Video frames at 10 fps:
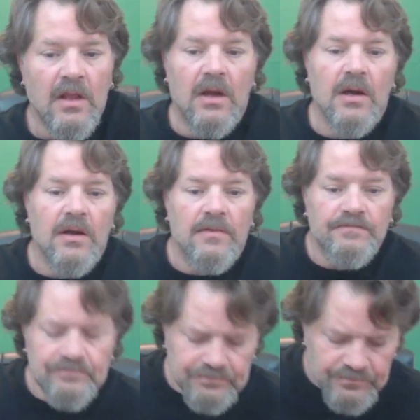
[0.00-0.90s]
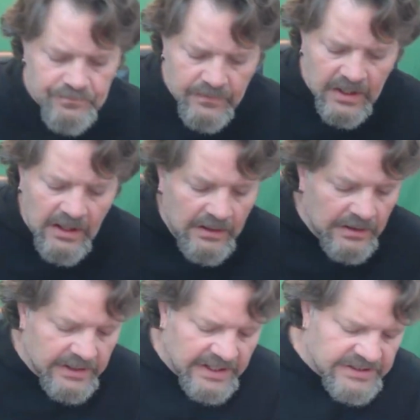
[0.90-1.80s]

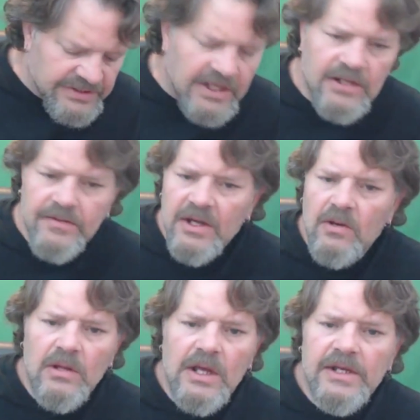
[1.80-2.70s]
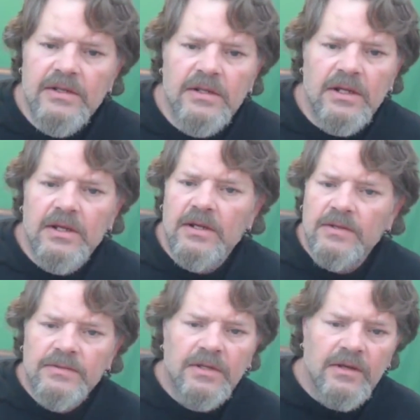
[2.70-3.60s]
Guys, there's not going to be a whole lot
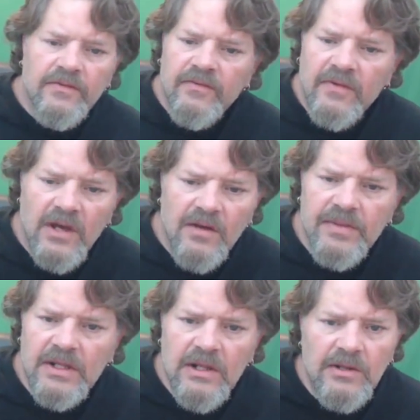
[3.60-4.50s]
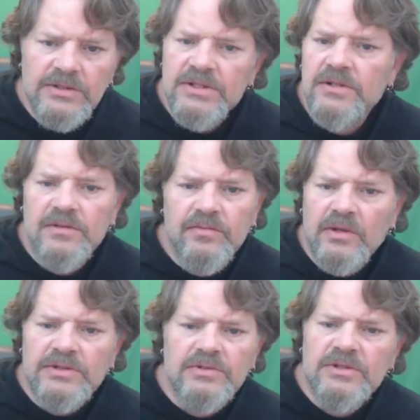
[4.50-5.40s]
of up and close and
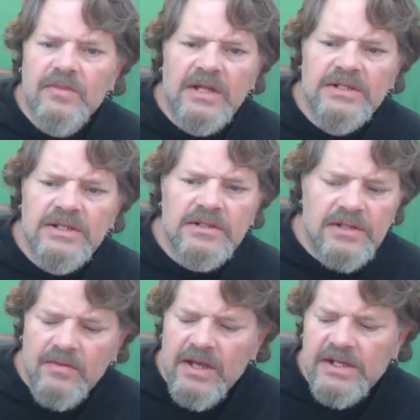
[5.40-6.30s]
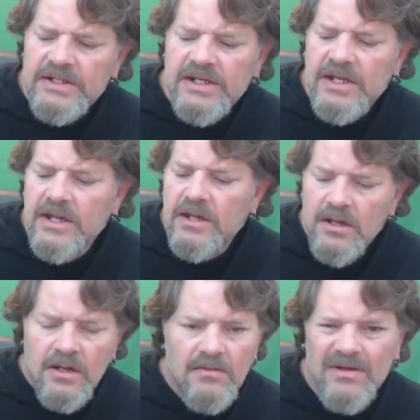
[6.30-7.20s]
personals about it today
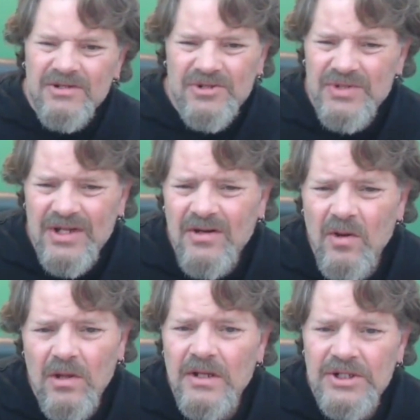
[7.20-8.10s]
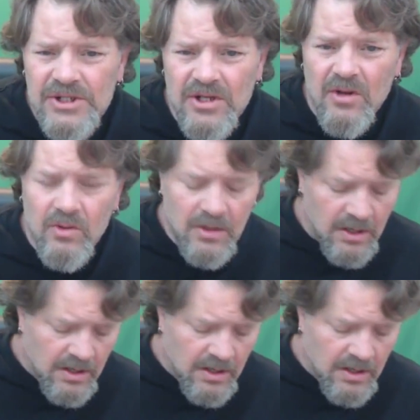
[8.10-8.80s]
because there's not a whole lot to show.